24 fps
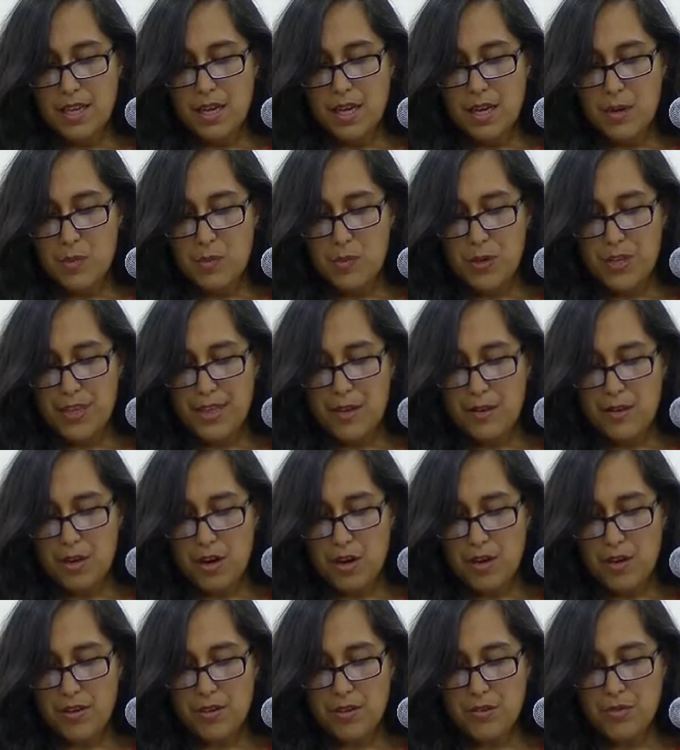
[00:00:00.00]
I breathe out
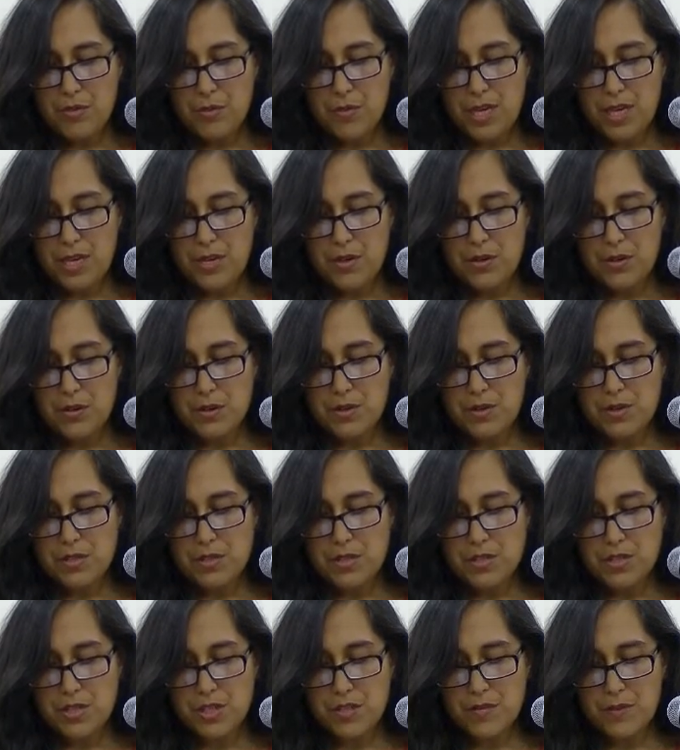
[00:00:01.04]
hard through my nose,
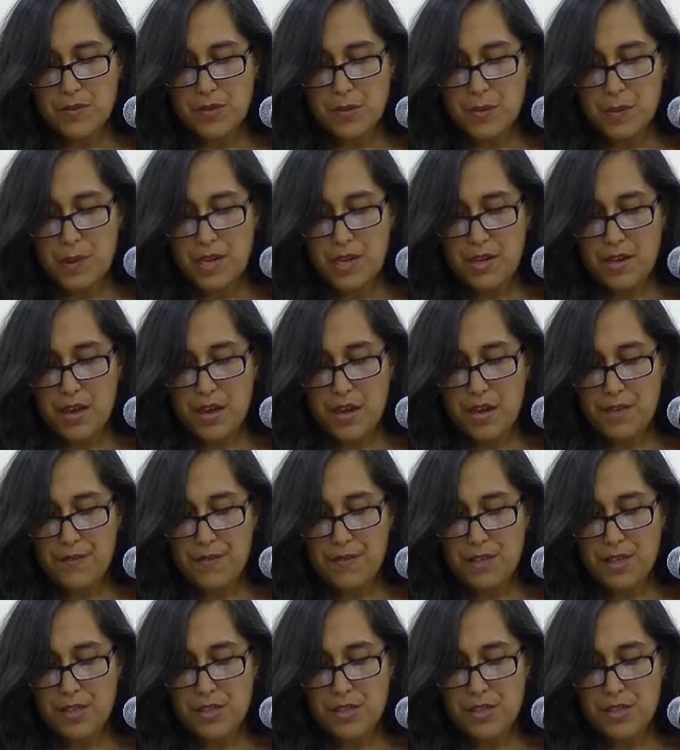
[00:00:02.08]
shiver the pain off,